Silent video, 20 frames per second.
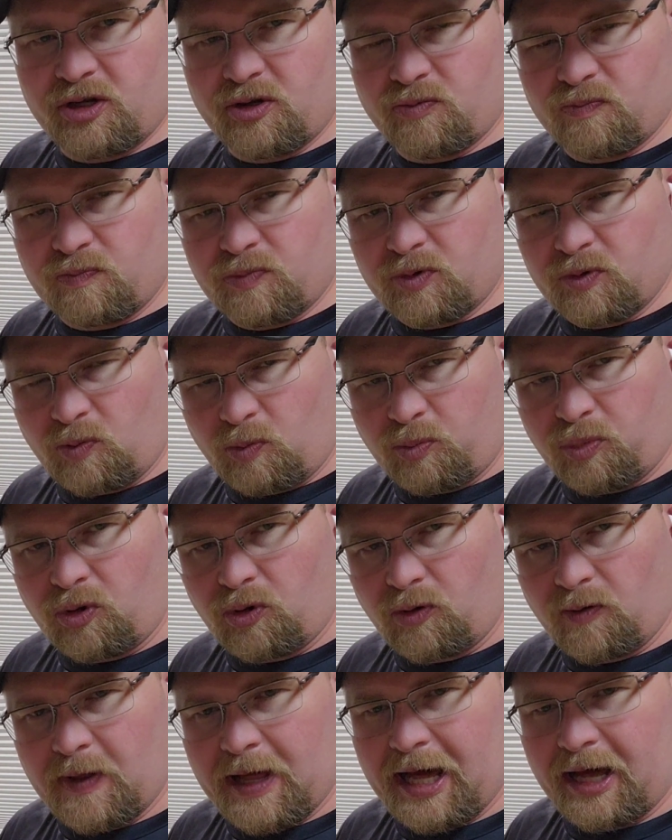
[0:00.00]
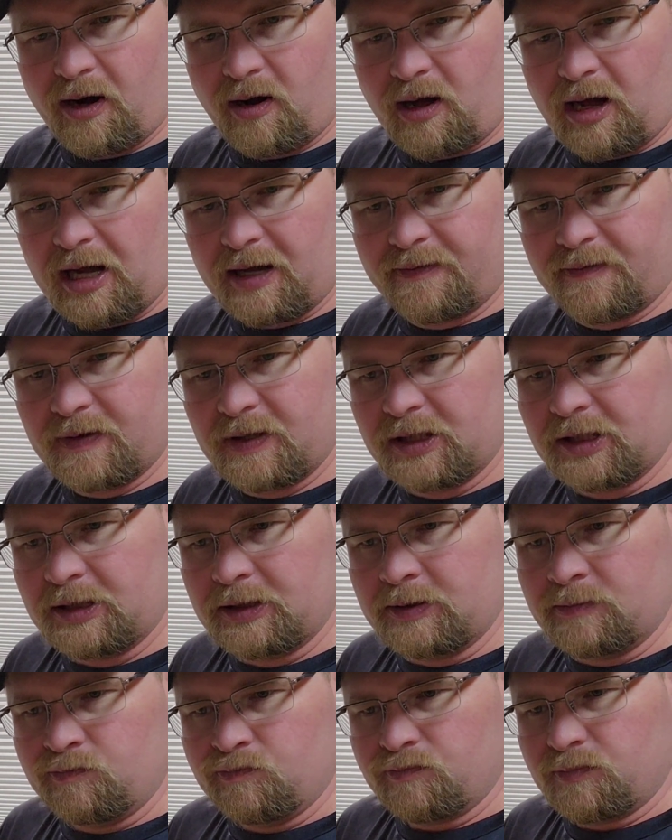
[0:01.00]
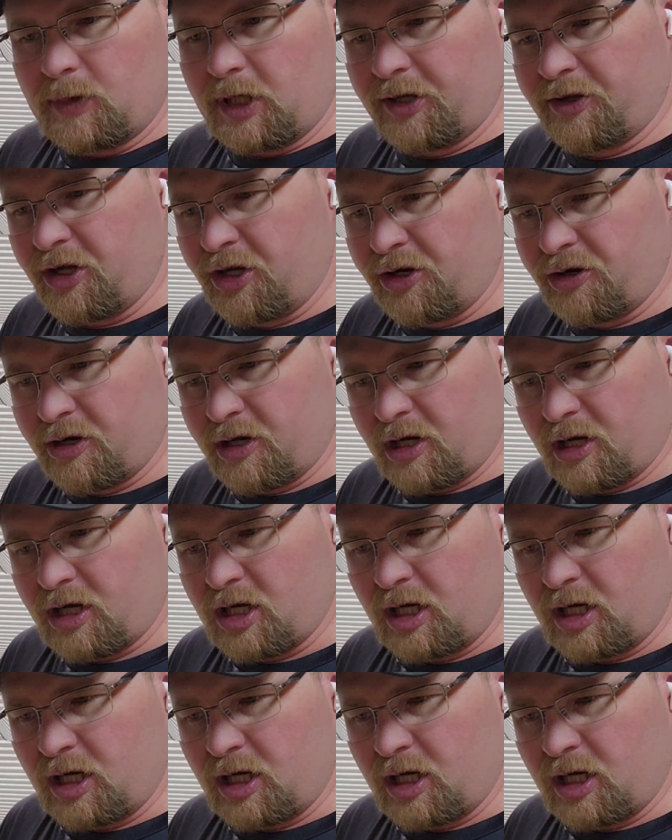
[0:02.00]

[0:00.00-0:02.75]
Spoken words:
You'll pull that off, and then you're going